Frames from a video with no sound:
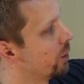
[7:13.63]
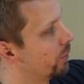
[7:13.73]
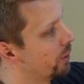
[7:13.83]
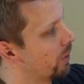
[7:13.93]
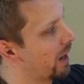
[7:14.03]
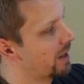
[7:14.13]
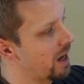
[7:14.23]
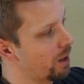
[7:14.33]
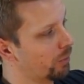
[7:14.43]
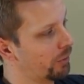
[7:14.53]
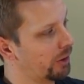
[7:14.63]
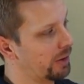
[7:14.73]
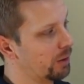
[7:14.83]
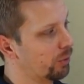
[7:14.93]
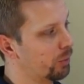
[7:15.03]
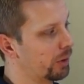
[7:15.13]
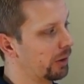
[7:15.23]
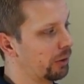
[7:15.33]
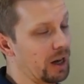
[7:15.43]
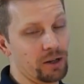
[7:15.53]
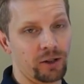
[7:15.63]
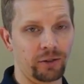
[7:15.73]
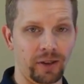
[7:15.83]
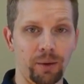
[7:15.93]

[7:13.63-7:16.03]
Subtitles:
you would drag cameras into the appropriate locations